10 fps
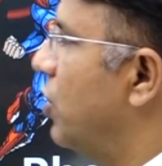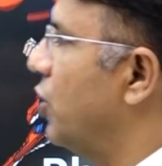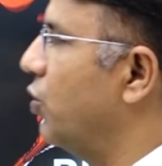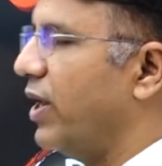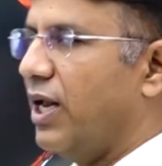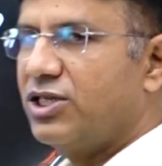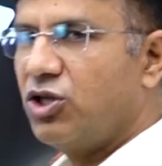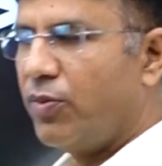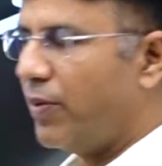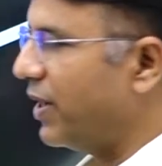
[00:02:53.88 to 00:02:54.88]
You can also
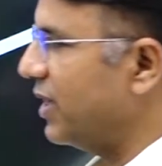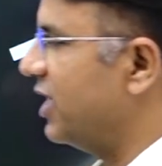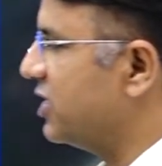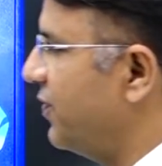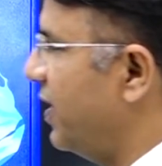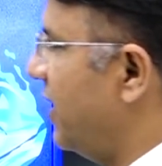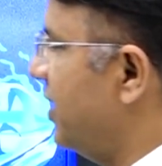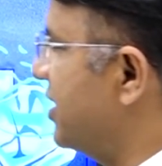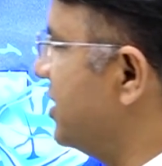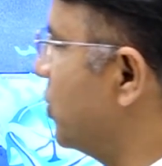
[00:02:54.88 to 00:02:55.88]
remember in this way,
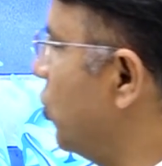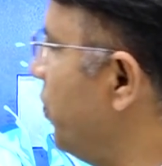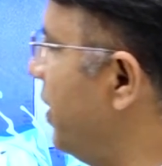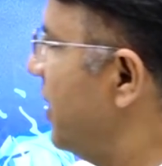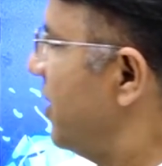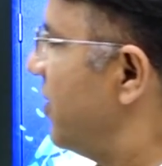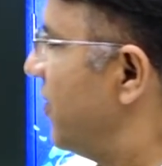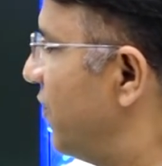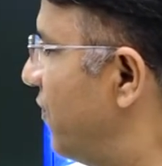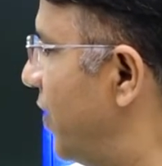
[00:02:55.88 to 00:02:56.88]
this is cumene.
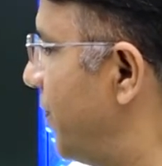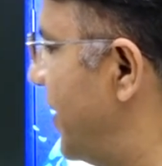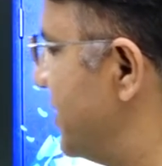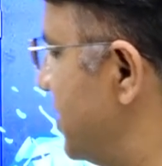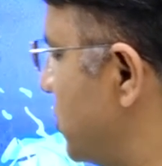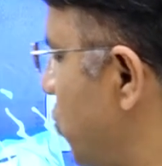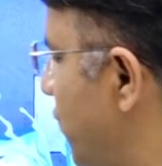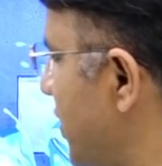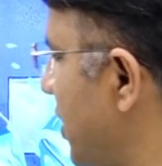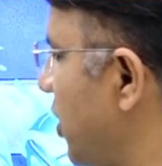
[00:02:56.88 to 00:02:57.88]
When passes through
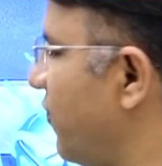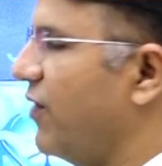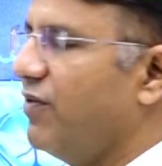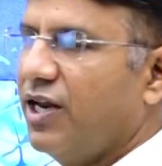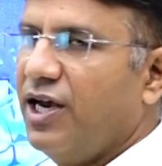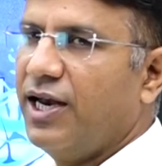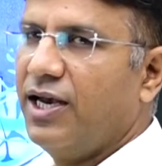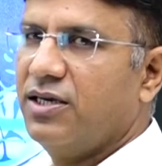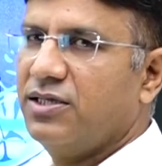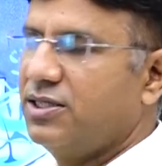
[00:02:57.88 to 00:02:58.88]
135 degree
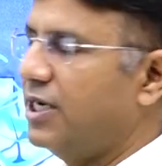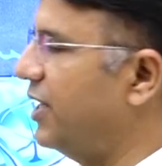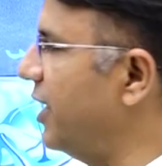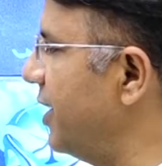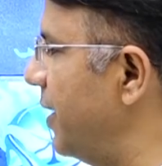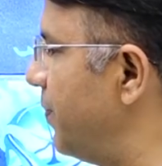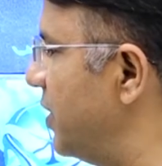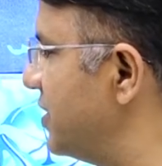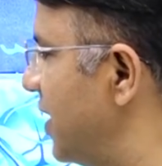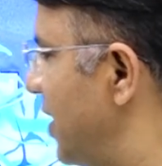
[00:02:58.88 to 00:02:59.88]
centigrade
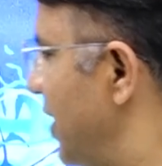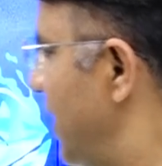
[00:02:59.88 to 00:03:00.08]
temperature,